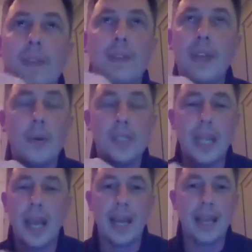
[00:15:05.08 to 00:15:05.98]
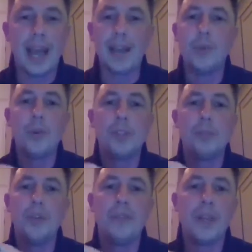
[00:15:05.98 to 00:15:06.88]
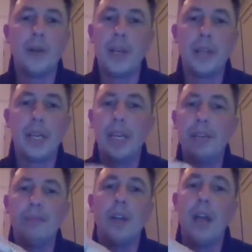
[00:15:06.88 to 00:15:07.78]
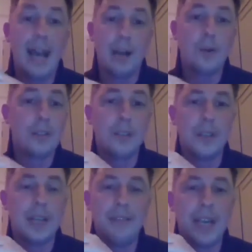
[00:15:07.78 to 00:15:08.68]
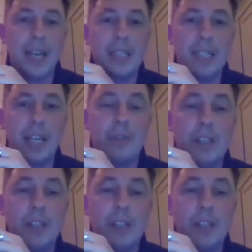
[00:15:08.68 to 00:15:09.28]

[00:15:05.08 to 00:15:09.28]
there wasn't any animals moving or anything. Even like owls couldn't navigate in it. It was